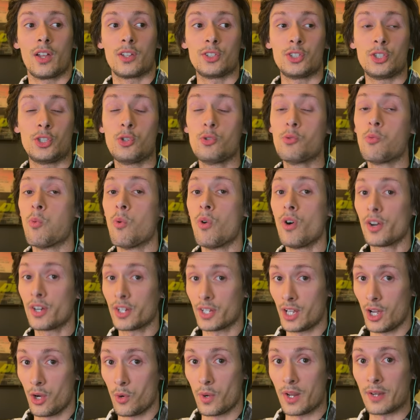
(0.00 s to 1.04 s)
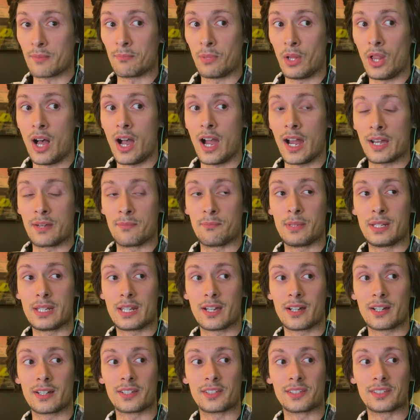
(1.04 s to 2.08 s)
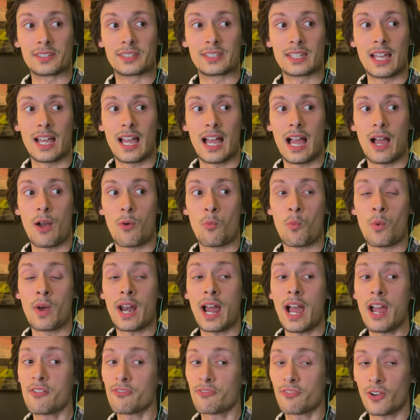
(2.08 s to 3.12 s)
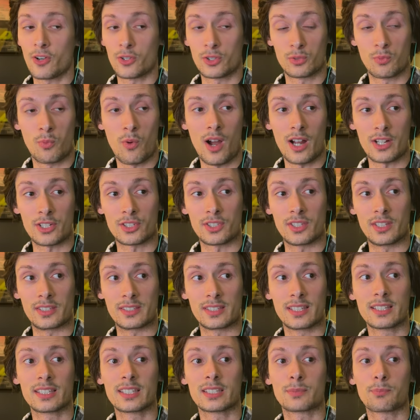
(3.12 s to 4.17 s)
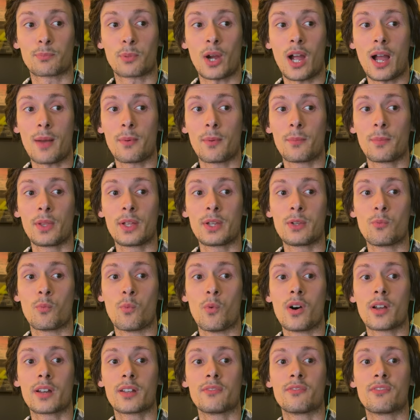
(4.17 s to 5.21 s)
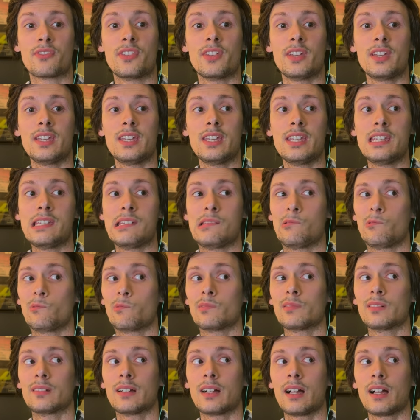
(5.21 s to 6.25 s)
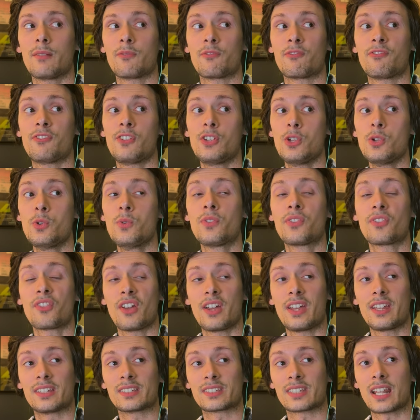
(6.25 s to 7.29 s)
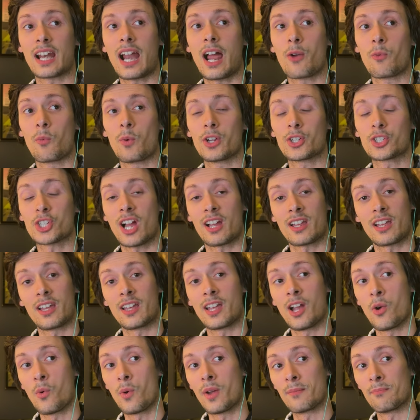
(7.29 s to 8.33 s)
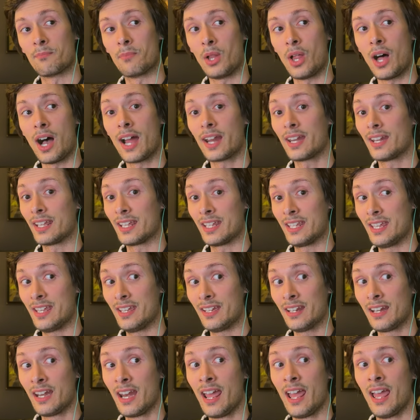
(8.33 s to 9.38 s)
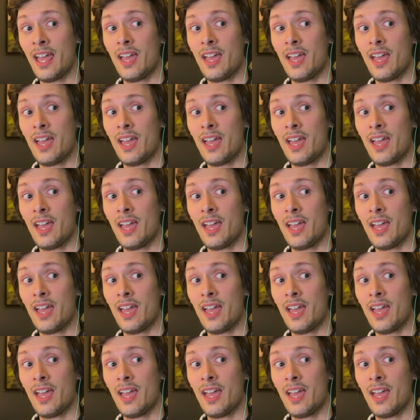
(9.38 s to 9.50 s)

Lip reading: you want to go in blind, because when I first watched this is probably one of the few things that I wish I could go in blind again,